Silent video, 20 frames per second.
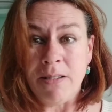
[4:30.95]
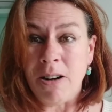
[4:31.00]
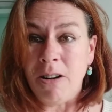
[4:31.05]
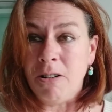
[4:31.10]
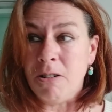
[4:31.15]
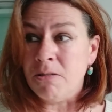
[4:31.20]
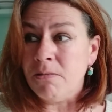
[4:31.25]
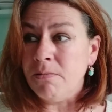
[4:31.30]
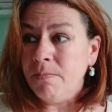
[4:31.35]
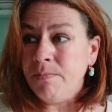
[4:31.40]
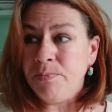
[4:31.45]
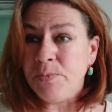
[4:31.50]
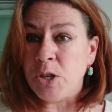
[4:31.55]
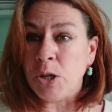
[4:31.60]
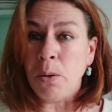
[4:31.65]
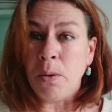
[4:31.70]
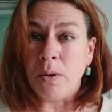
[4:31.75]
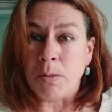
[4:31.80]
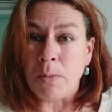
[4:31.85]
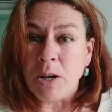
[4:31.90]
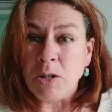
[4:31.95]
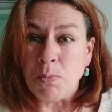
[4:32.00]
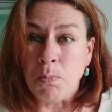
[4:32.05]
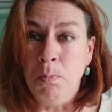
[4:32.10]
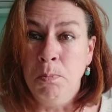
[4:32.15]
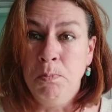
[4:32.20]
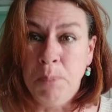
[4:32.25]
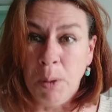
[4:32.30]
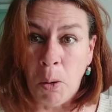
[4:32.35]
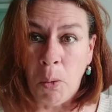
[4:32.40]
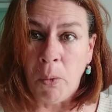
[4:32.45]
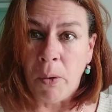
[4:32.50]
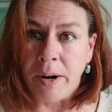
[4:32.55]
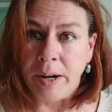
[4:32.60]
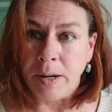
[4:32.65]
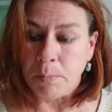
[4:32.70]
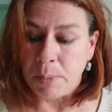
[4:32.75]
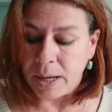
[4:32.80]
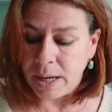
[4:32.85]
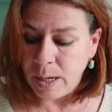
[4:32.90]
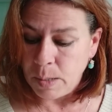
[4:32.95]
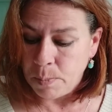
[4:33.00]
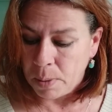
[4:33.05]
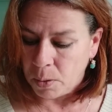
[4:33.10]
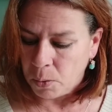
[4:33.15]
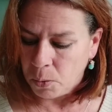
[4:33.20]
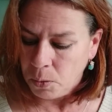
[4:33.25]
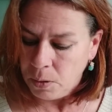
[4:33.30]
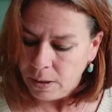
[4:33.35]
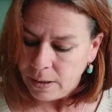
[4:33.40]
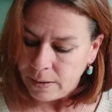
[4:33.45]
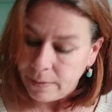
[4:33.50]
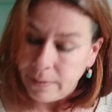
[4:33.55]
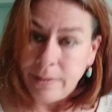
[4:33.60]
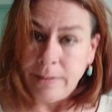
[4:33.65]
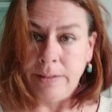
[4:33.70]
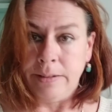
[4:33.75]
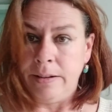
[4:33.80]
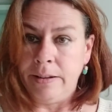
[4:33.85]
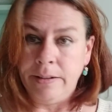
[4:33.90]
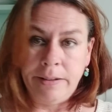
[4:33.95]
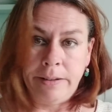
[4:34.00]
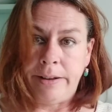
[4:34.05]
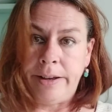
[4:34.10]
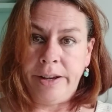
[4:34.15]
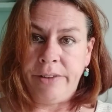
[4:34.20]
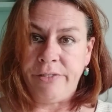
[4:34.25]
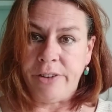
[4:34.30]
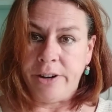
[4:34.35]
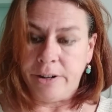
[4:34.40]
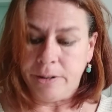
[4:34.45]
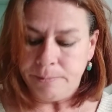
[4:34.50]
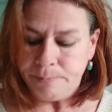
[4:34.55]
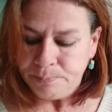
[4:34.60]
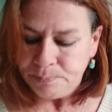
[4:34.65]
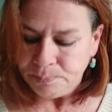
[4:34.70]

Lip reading: on two of the most boring people ever.